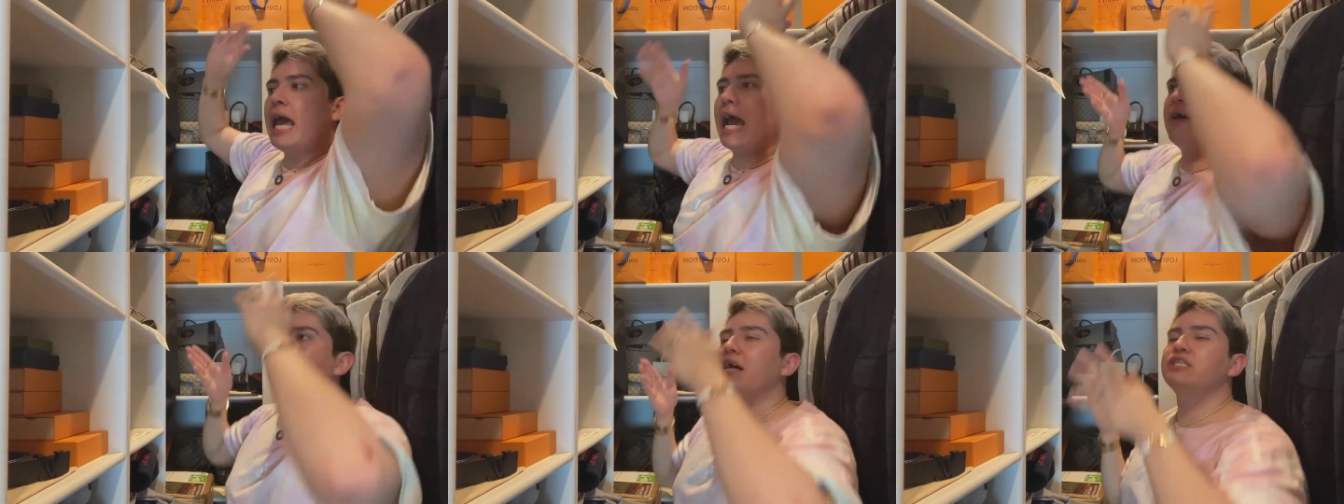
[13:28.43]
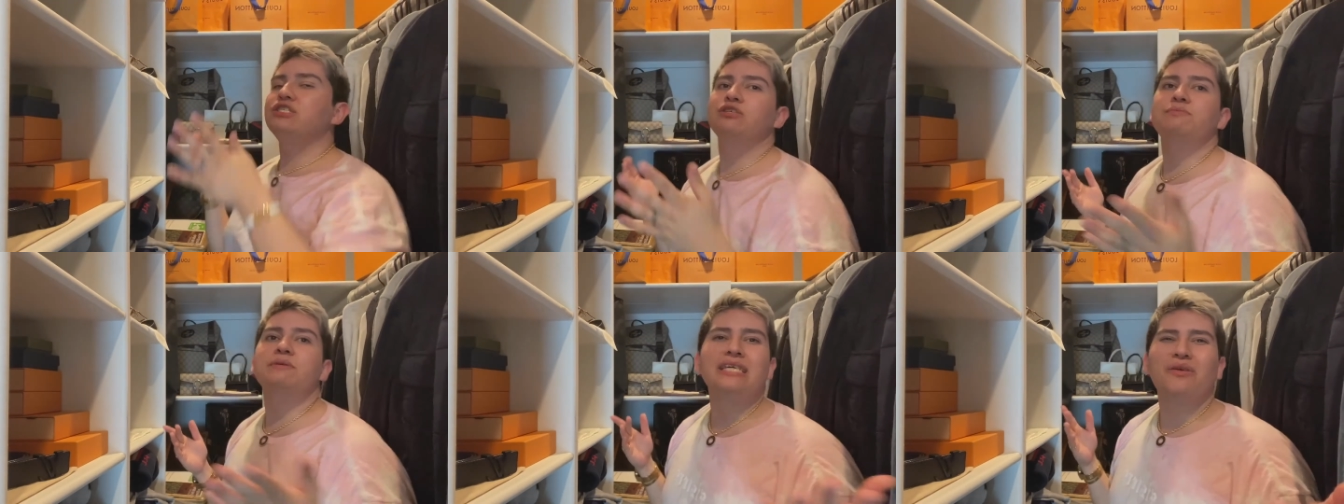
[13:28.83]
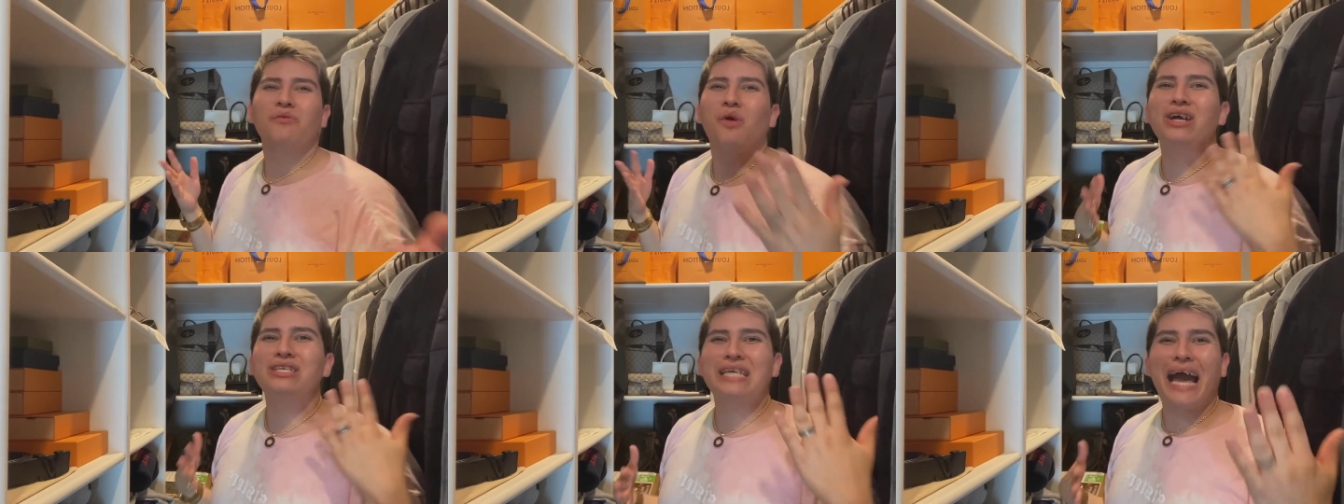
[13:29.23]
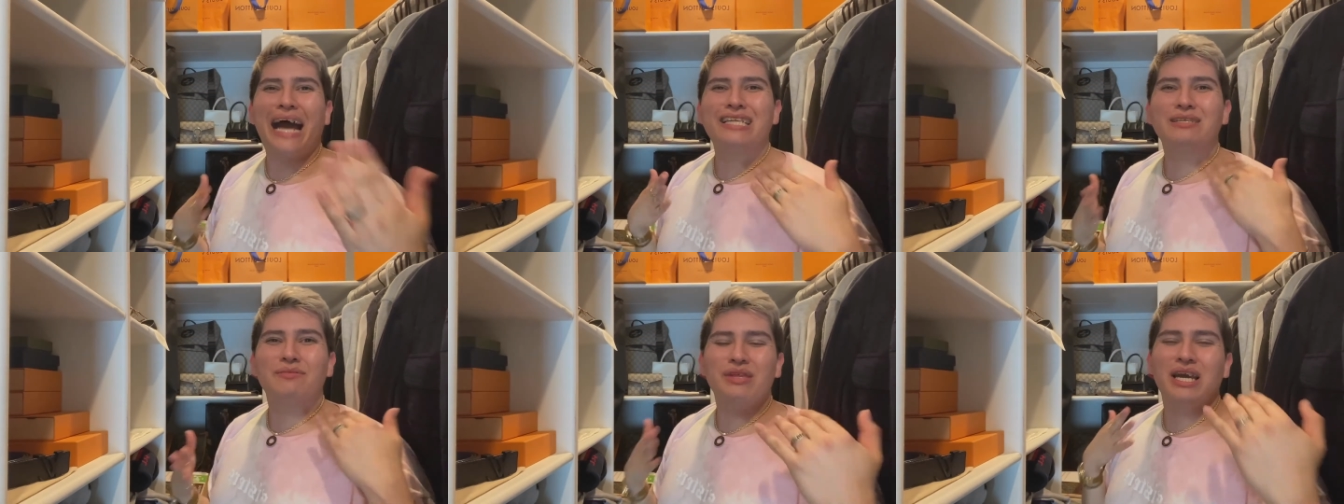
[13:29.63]
And that's just because I want to
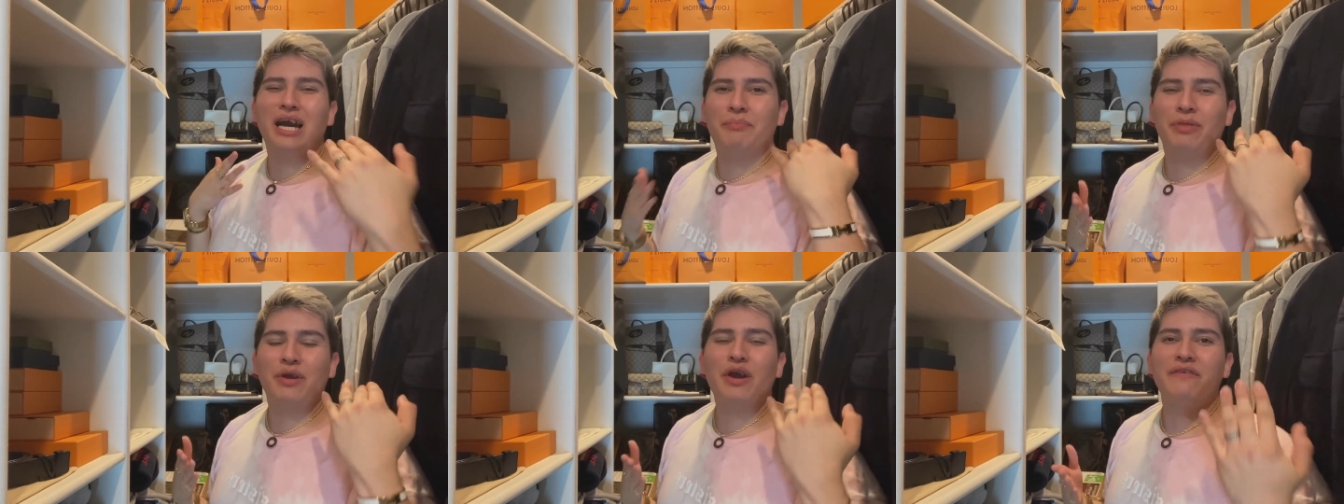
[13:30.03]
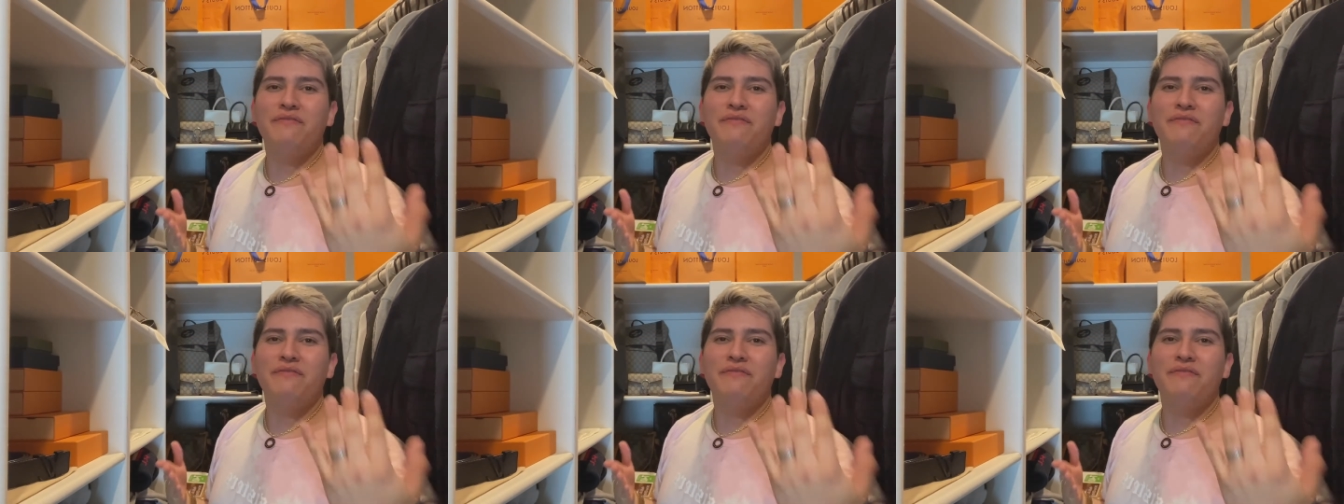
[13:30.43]
add something up there.